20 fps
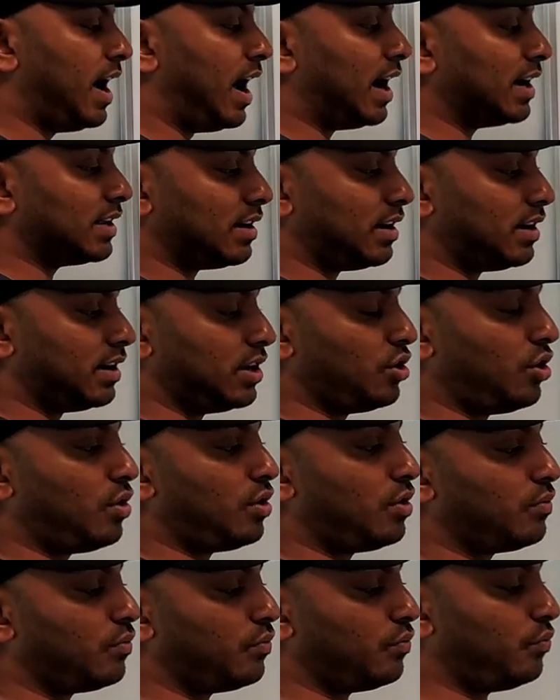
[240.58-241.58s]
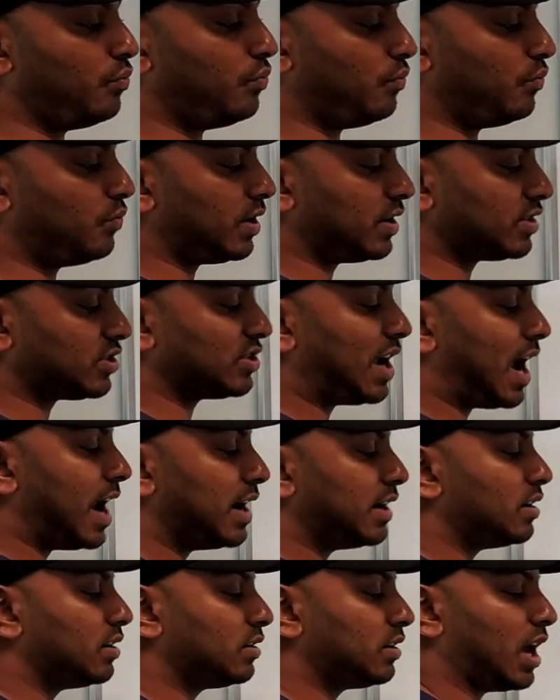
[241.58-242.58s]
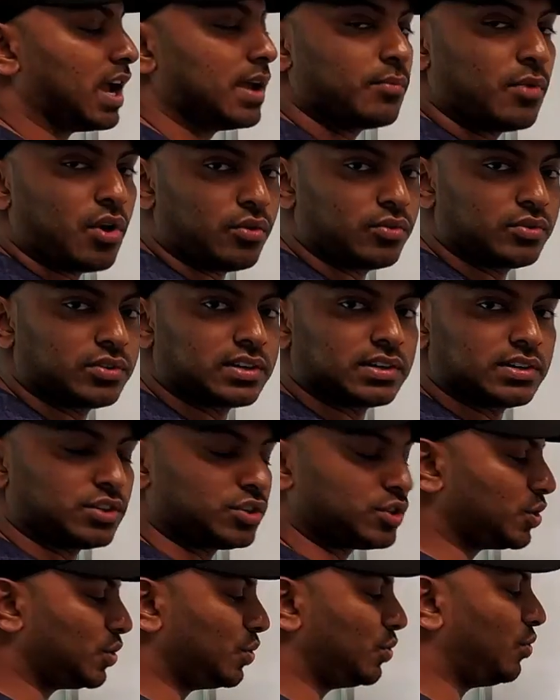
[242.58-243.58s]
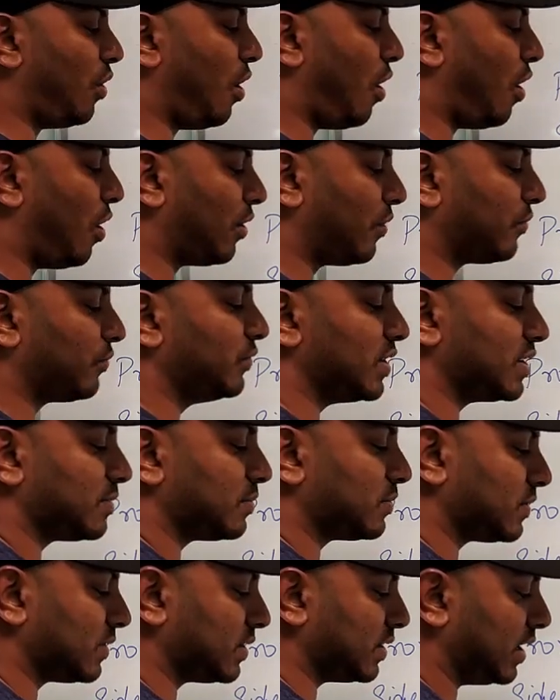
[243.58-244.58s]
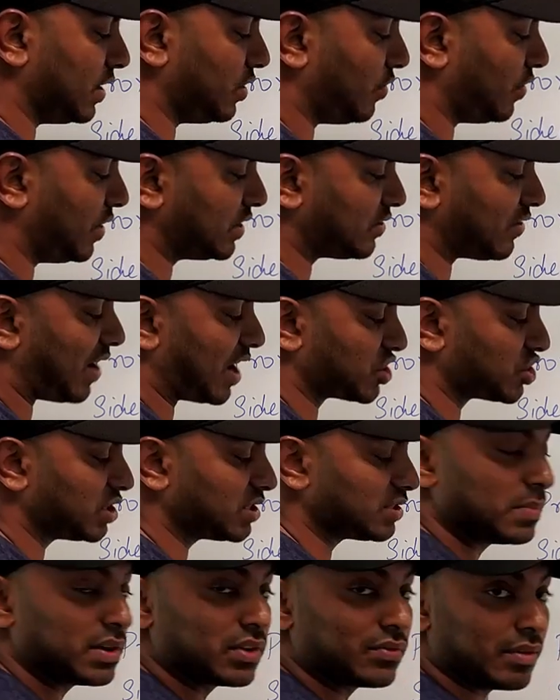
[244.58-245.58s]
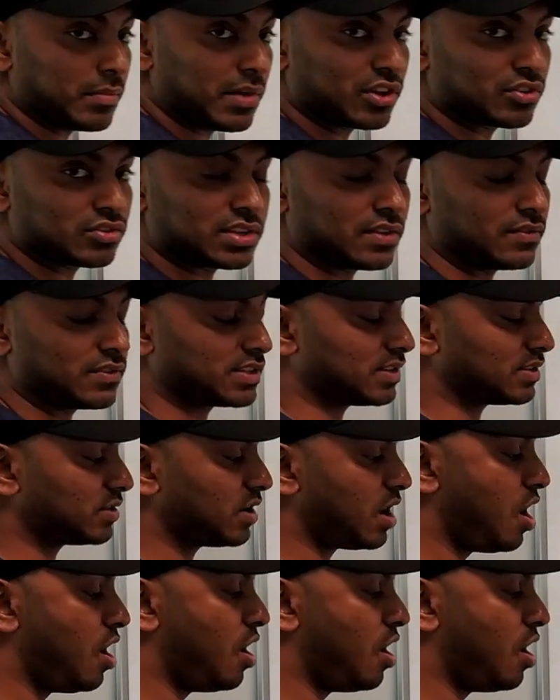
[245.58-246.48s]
uh, you know, a standard timeout to all of these, you know, interactions between microservices.